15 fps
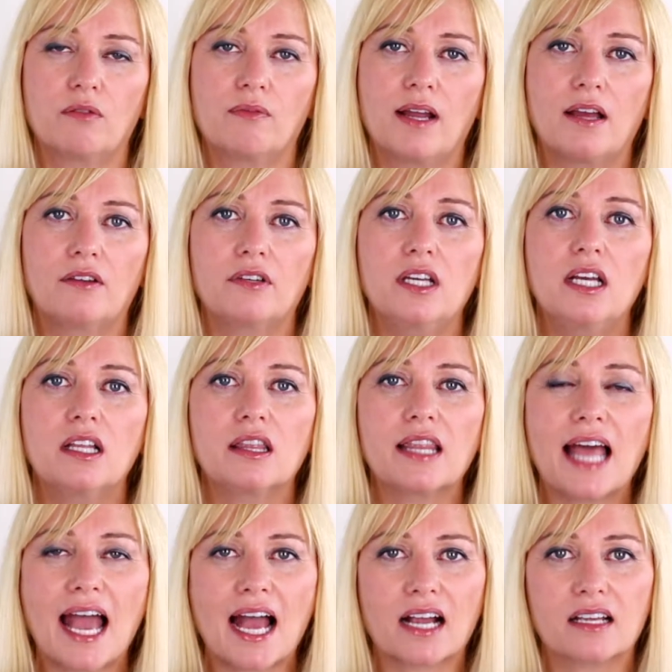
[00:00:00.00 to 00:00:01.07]
around
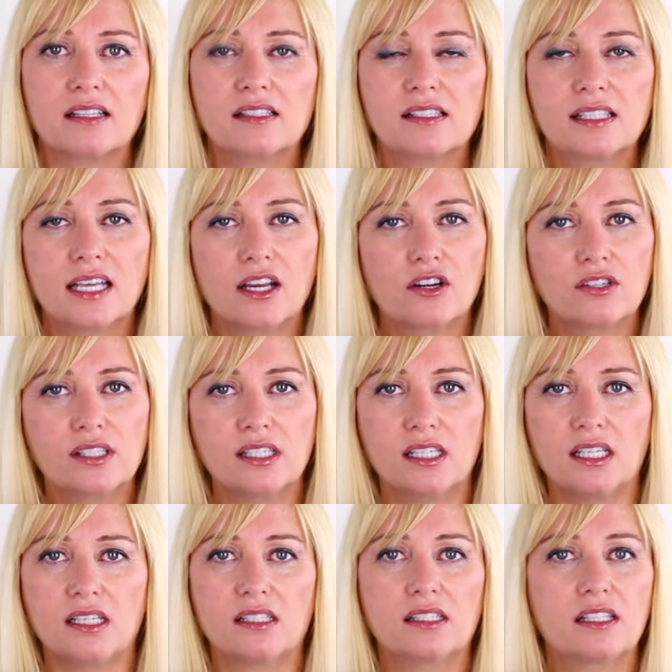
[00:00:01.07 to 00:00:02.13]
lack,
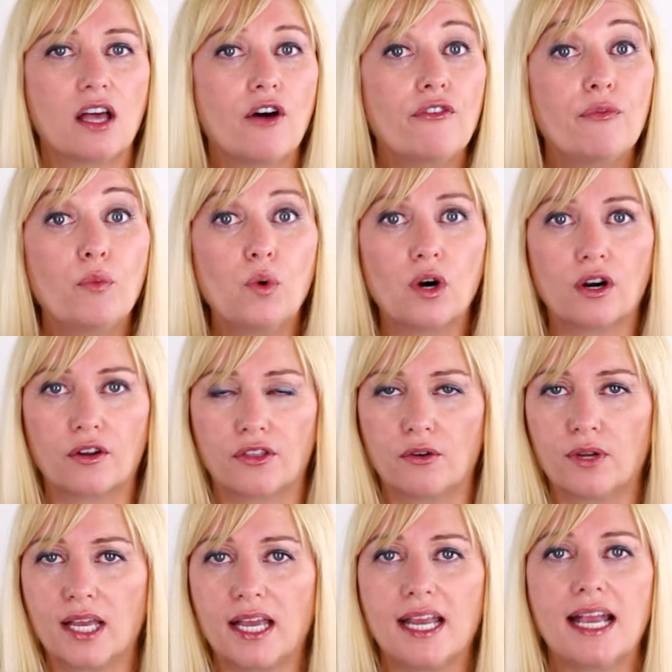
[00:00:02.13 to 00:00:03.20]
scarcity, self-worth,
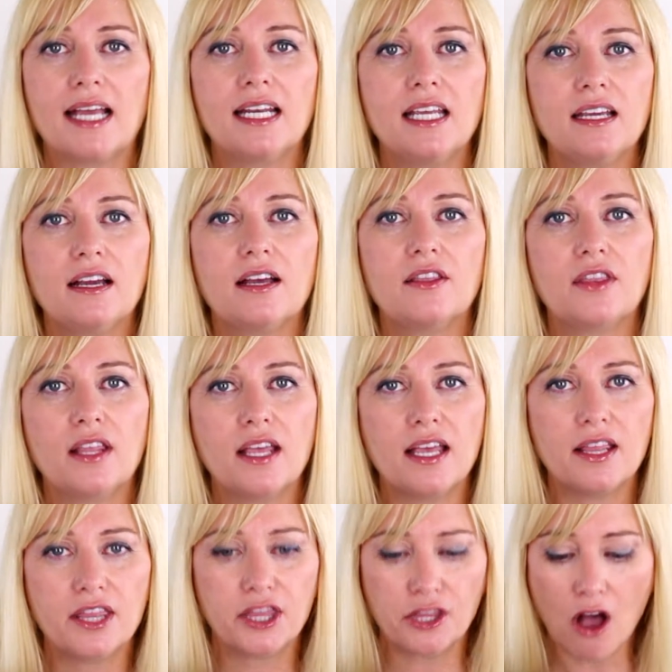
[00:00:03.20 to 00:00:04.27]
okay, any
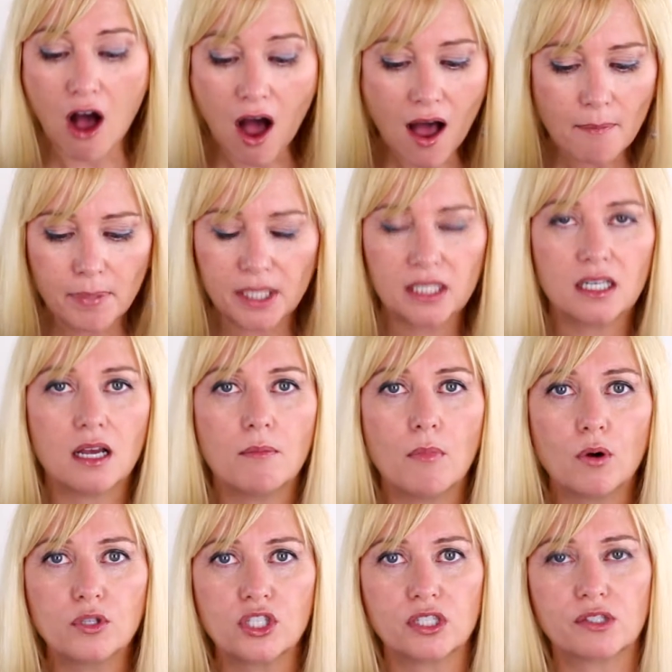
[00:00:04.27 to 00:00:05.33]
hot button
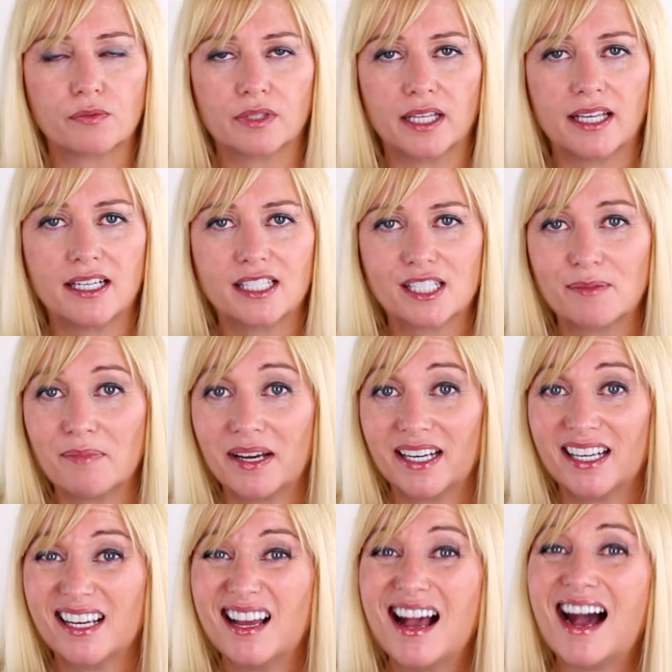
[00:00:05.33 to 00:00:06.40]
emotions related to
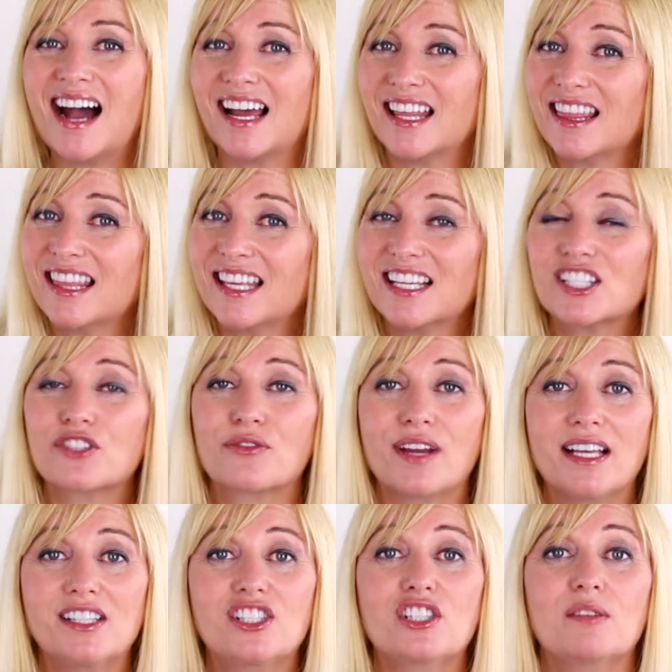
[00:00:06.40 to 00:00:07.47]
money, I think
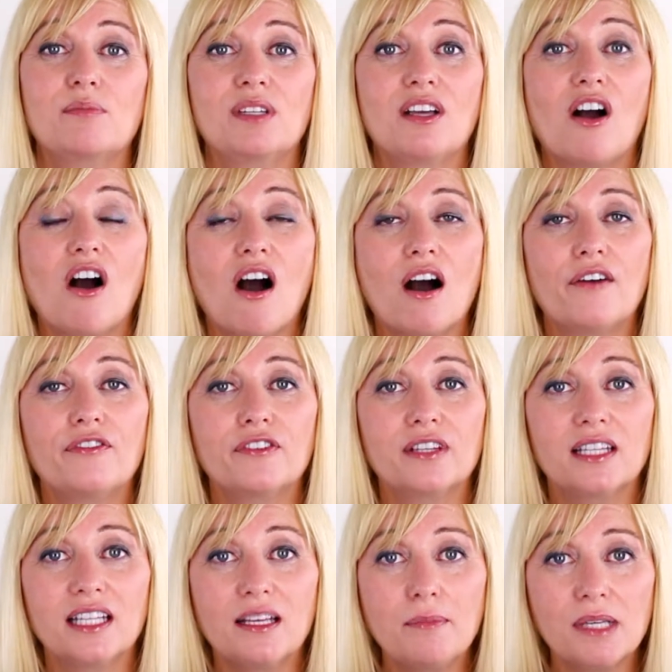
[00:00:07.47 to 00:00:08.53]
trades should be off
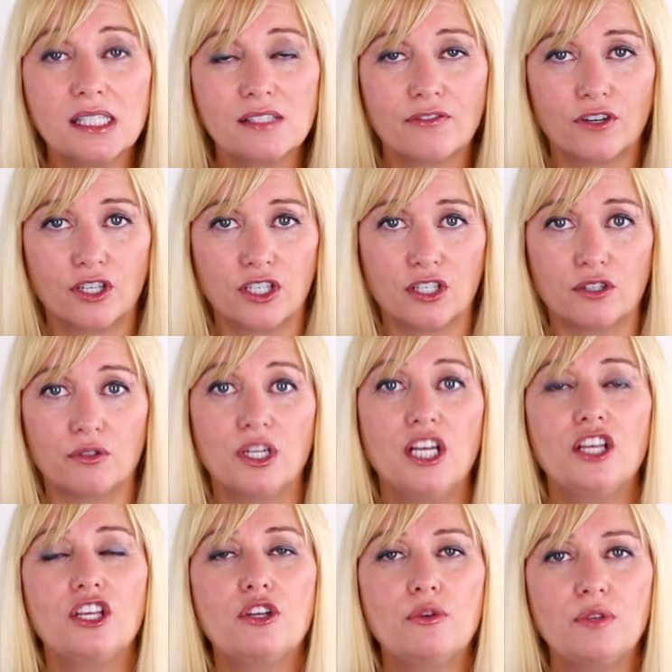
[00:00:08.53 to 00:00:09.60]
limits for you.
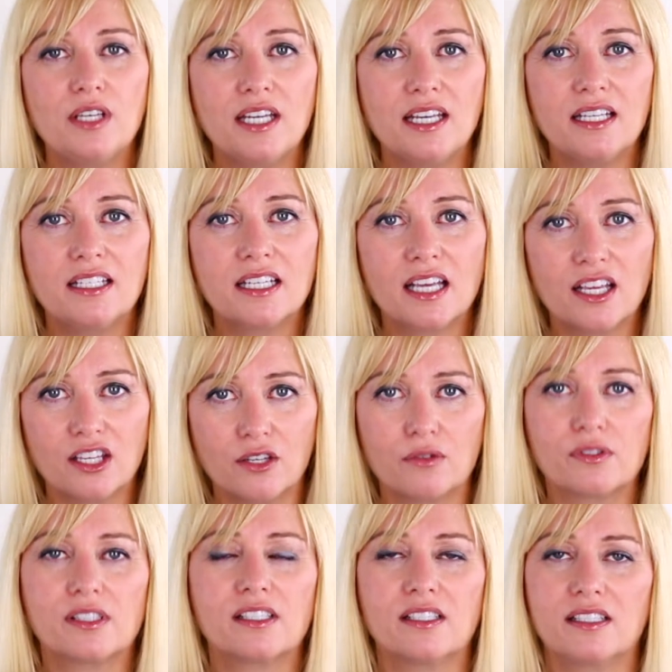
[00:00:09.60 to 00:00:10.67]
You need to get
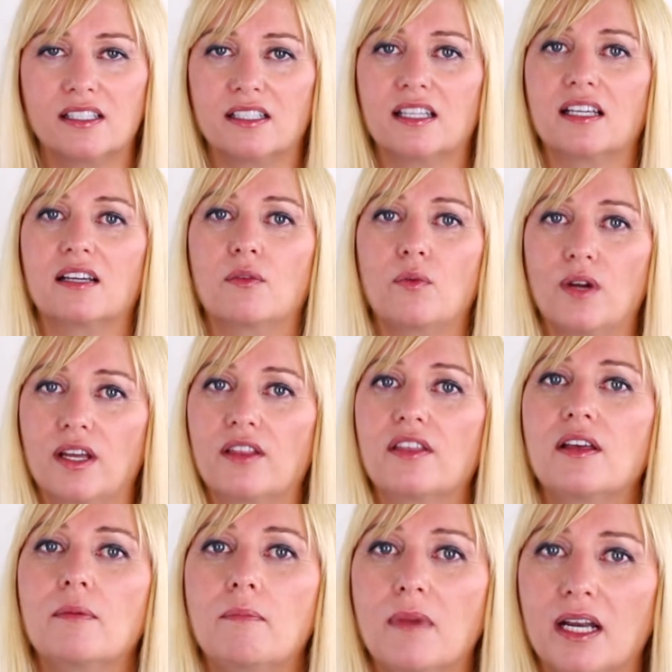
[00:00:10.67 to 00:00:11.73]
used to dealing
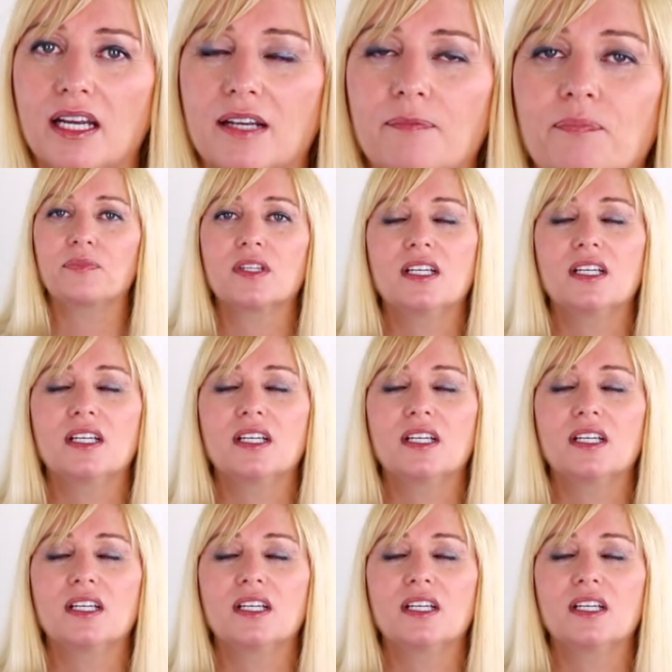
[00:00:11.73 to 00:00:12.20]
with money.